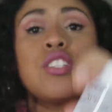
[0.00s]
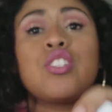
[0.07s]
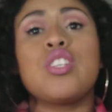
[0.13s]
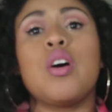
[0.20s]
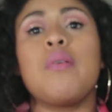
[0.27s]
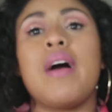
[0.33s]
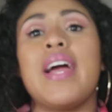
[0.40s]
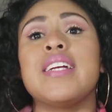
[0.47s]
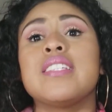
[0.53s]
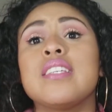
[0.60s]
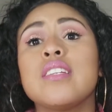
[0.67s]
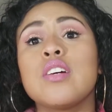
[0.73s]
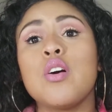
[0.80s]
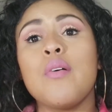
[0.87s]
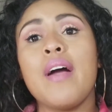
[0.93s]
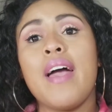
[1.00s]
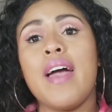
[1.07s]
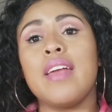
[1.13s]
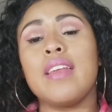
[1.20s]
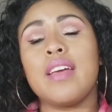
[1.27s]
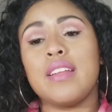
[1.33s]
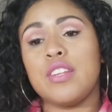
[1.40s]
So I did go
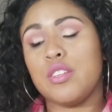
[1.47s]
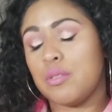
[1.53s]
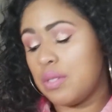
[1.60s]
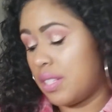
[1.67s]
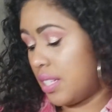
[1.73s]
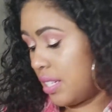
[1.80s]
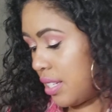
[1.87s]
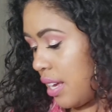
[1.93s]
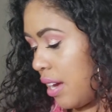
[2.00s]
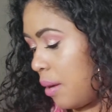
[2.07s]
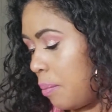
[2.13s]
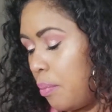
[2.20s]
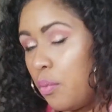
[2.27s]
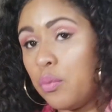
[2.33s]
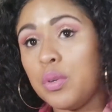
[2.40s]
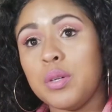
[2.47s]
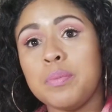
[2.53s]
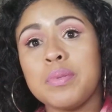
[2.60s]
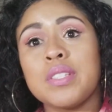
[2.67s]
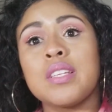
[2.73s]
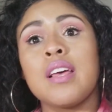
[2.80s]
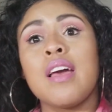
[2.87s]
ahead and use this up.
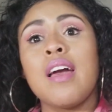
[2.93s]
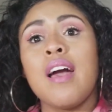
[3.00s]
Whoops.